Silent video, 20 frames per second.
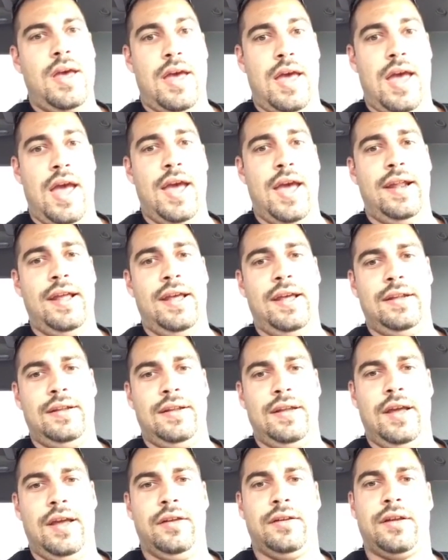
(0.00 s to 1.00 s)
And
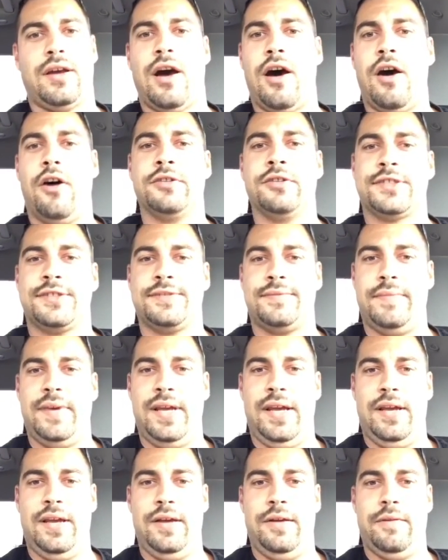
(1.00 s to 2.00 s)
it cost
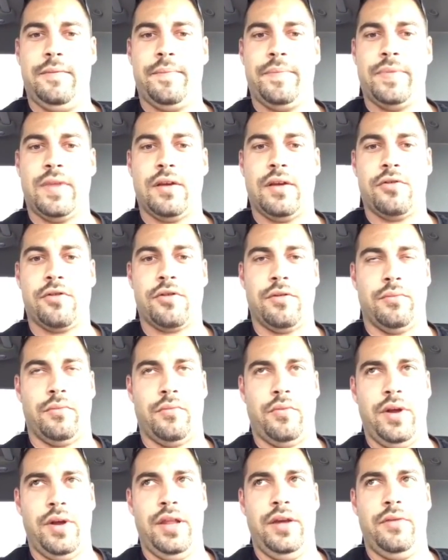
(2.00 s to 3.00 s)
me some
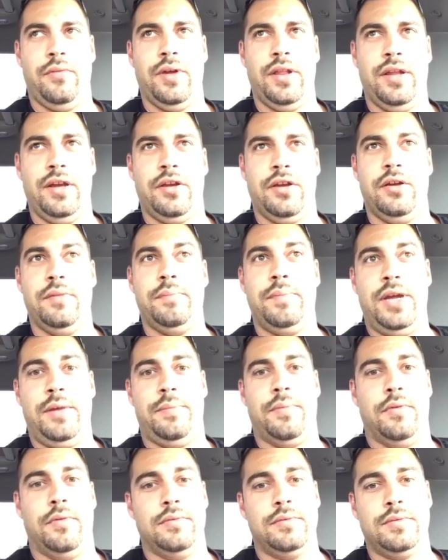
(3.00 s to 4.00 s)
really, really good
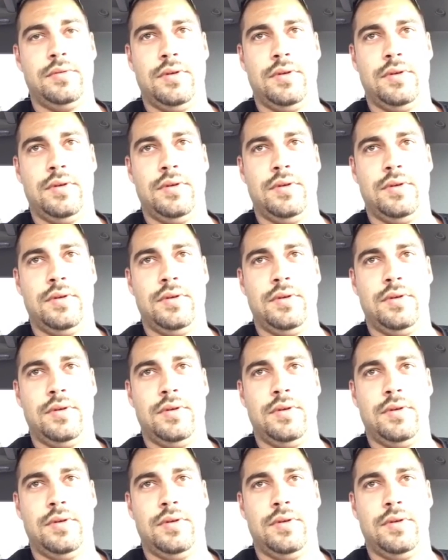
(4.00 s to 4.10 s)
people,